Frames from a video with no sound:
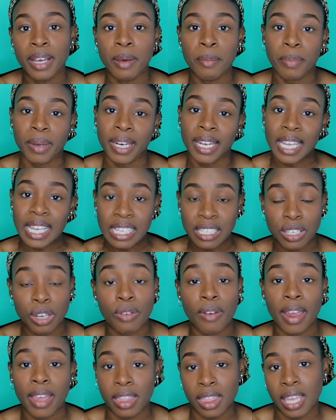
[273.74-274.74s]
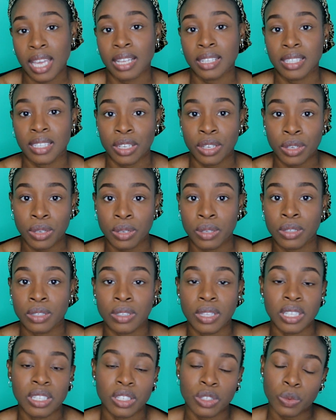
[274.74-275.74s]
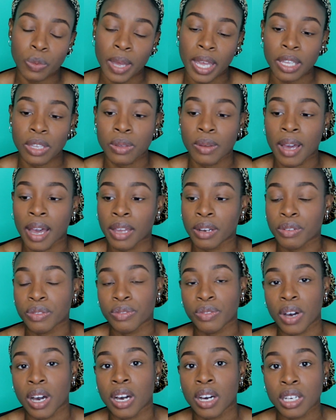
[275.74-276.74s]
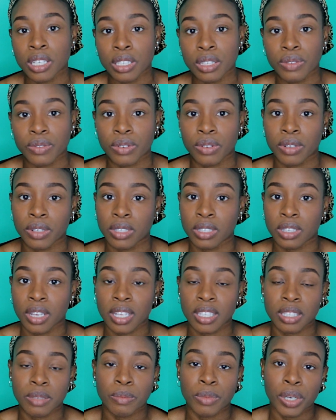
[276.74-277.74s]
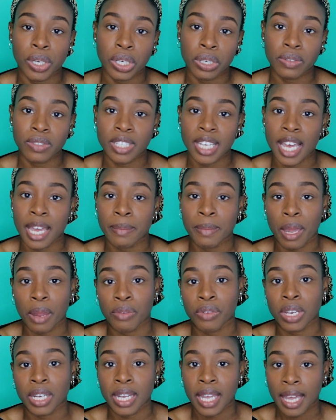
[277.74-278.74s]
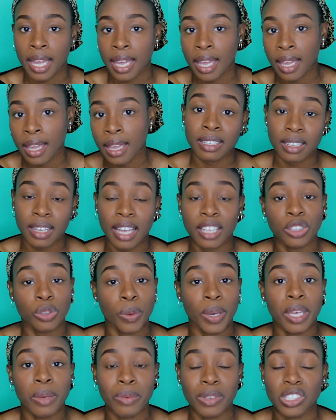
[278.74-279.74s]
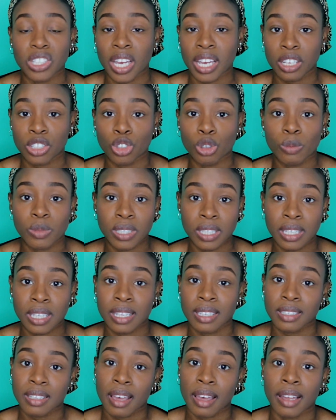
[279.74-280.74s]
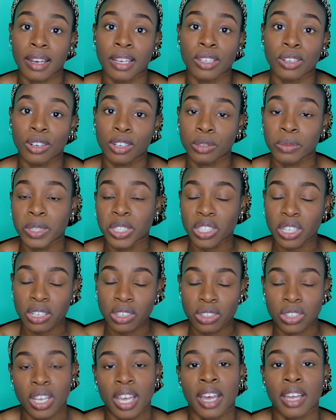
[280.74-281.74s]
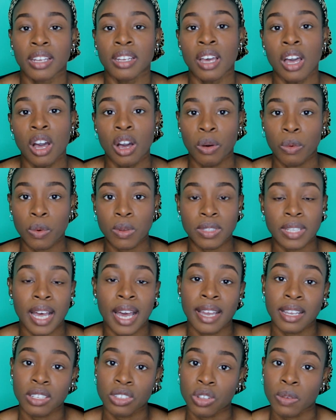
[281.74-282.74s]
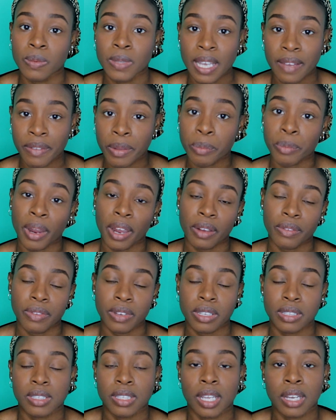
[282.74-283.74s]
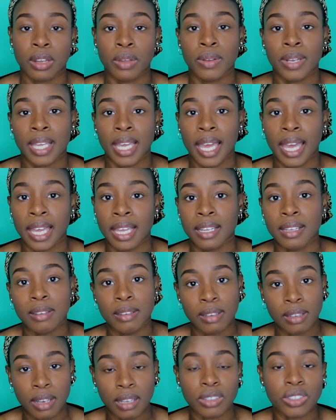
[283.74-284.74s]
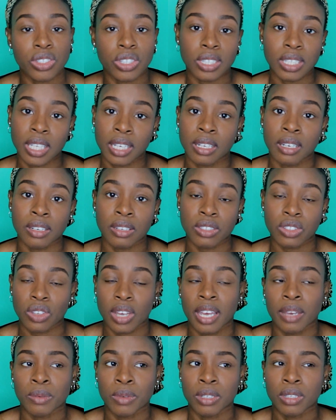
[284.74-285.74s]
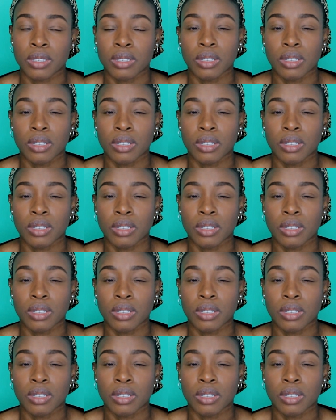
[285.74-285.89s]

but it is a great thing to use. This is where you kind of fast for a certain period of time every day. And the way in which I adopted this early on, which I shared, was that I stopped having breakfast and only ate lunch and dinner. So I would